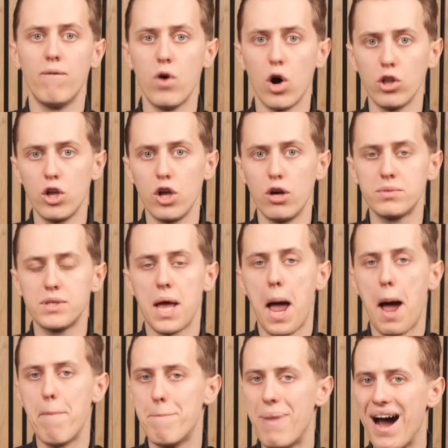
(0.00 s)
volumes,
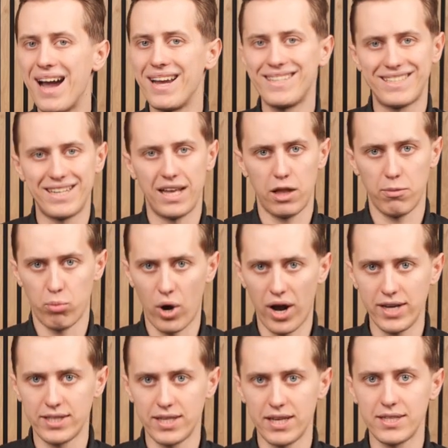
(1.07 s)
buy-sell
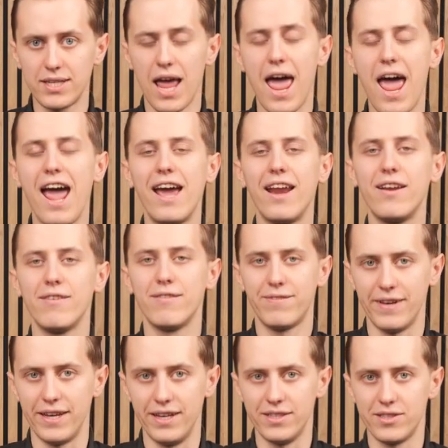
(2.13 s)
prices, and
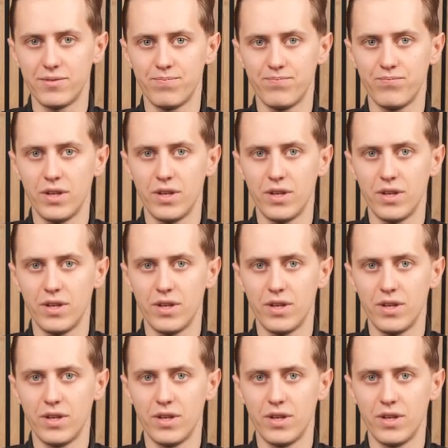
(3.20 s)
fees.